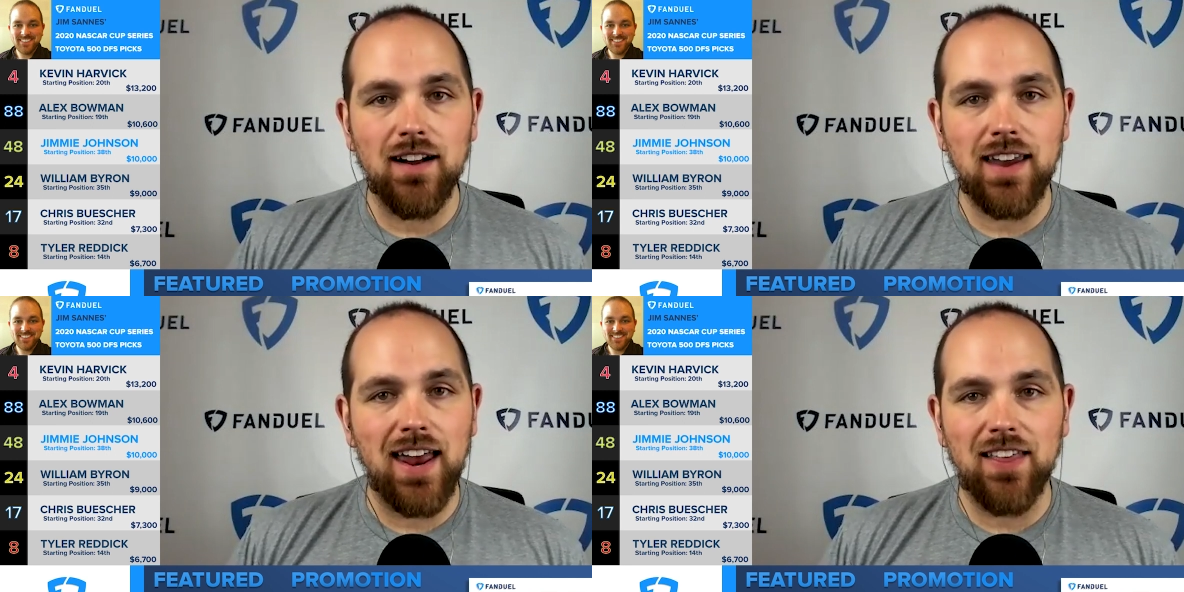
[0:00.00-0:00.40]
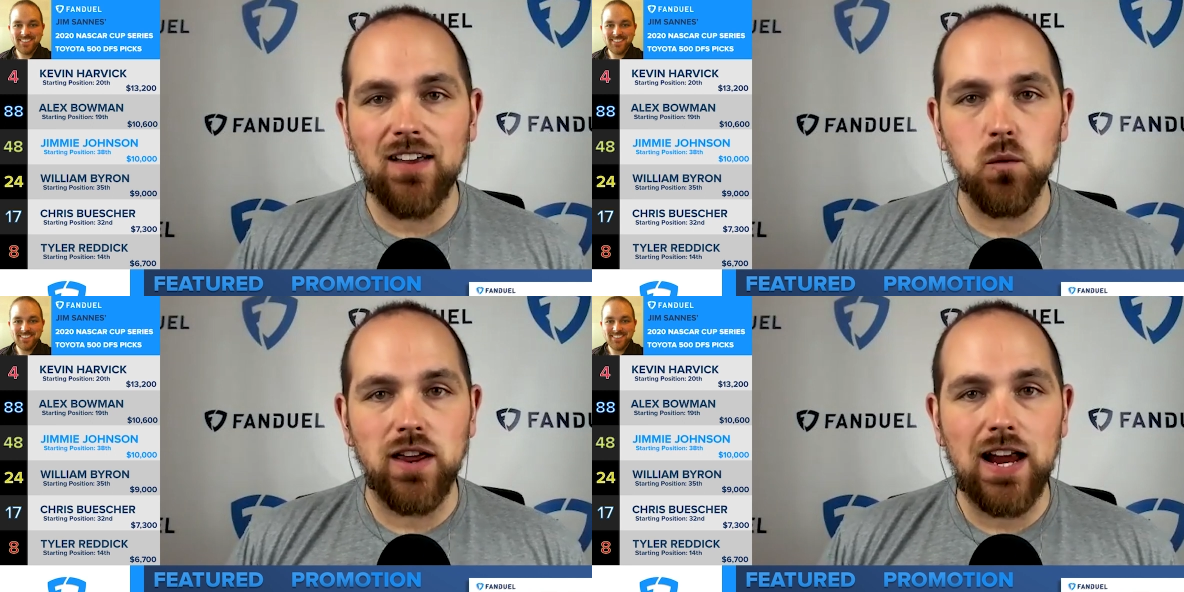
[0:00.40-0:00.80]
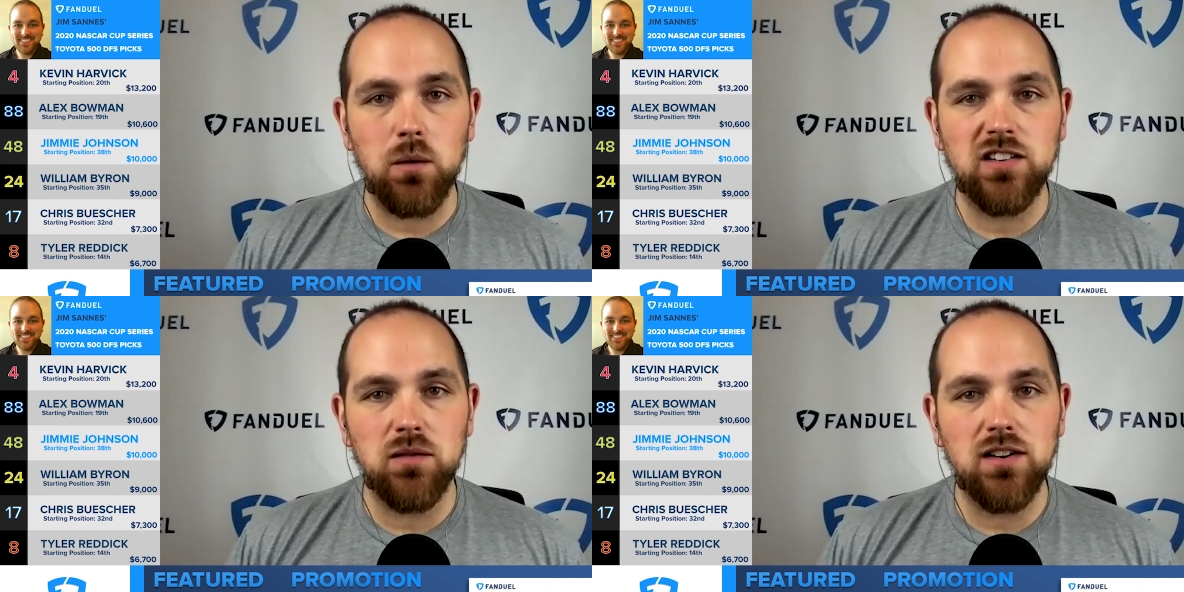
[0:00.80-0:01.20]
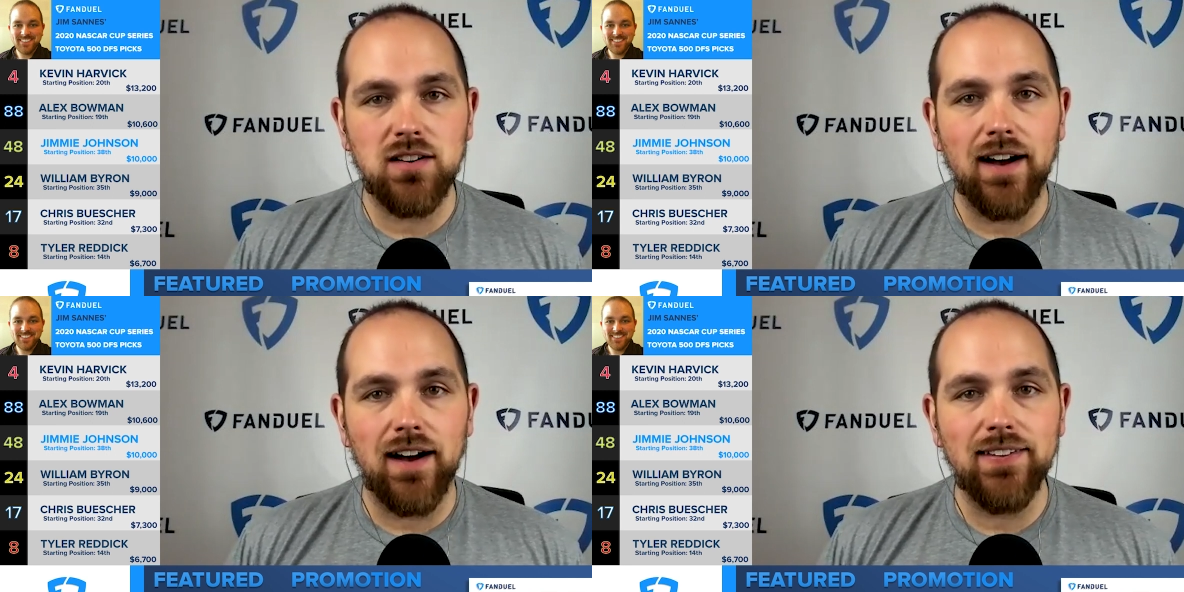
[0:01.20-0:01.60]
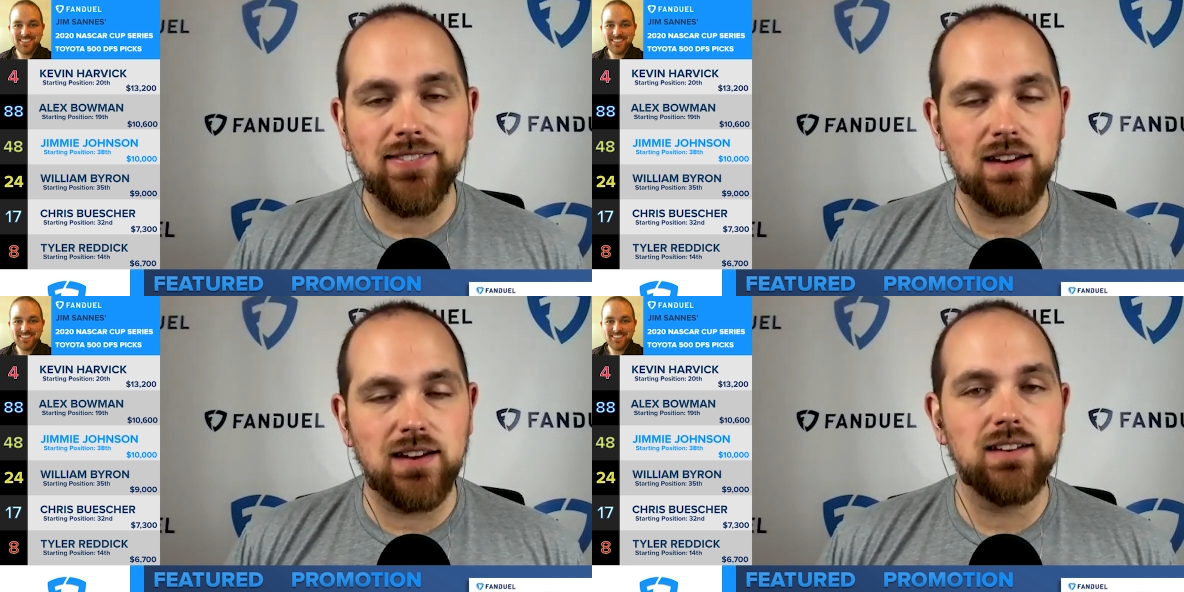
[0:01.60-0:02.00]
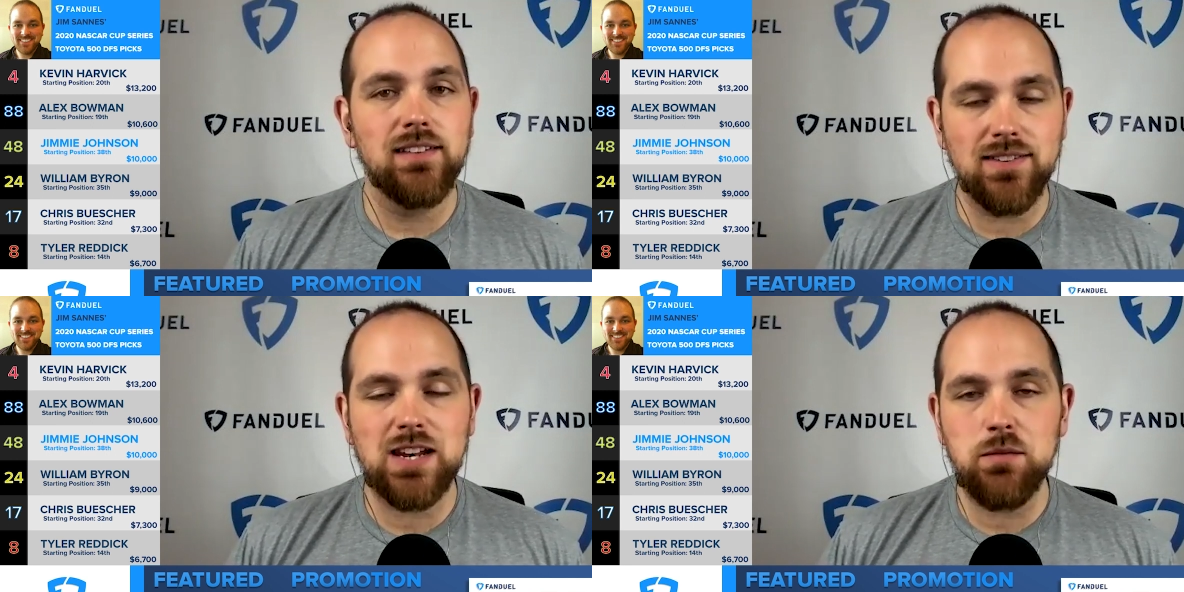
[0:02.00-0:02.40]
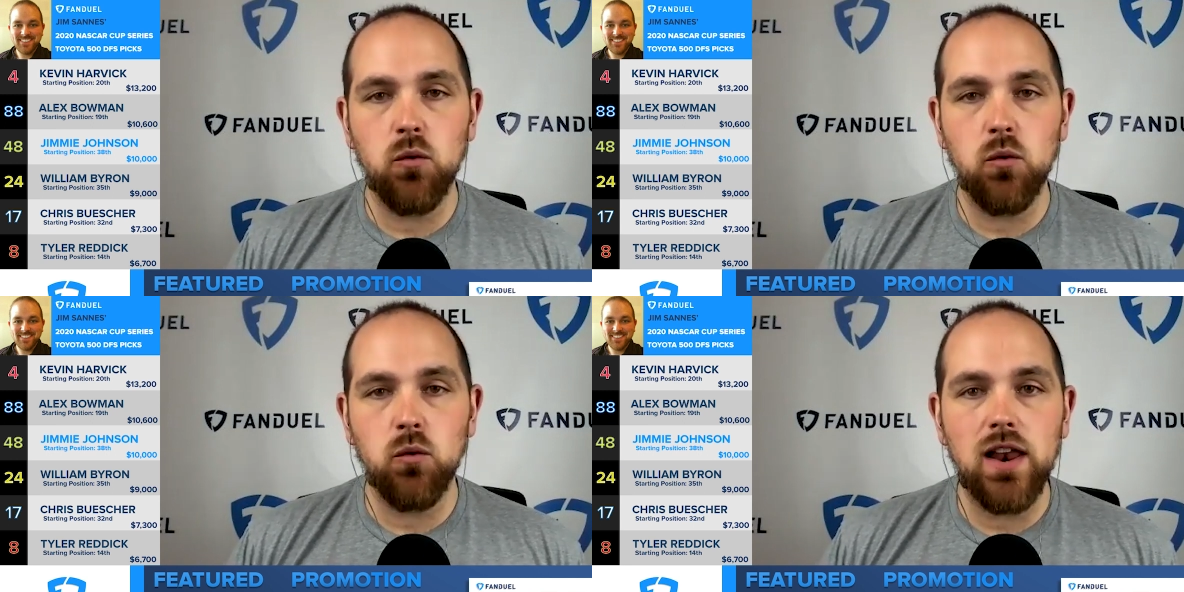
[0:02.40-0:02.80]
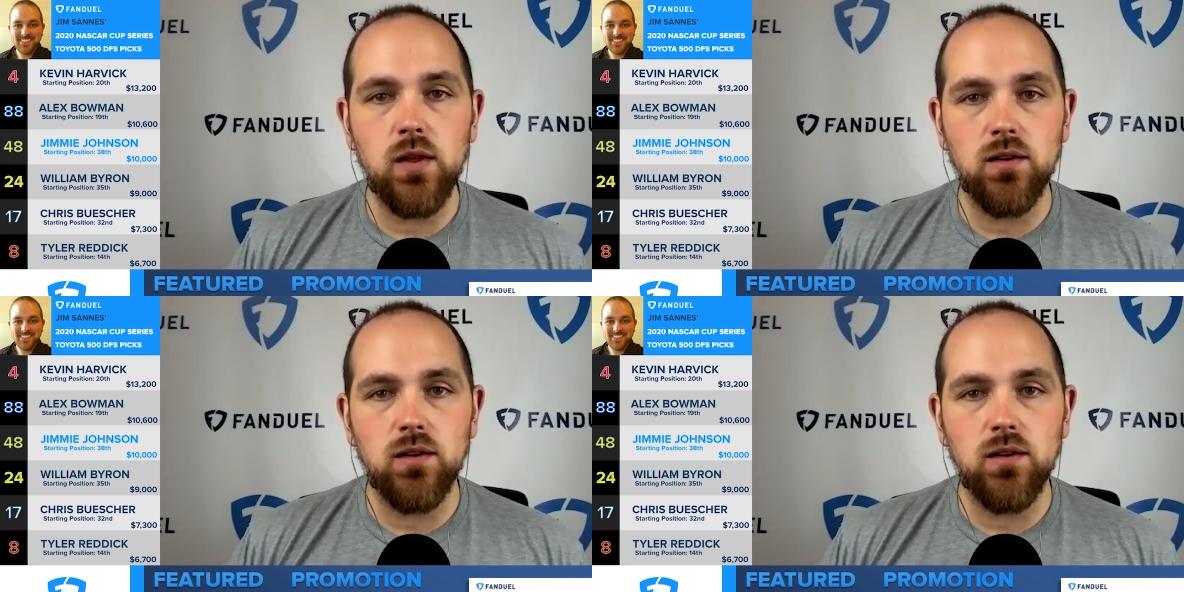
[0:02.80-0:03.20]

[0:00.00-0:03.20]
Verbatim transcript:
Speaker 1: and I think we're here with Jimmie Johnson. This is going to be one of those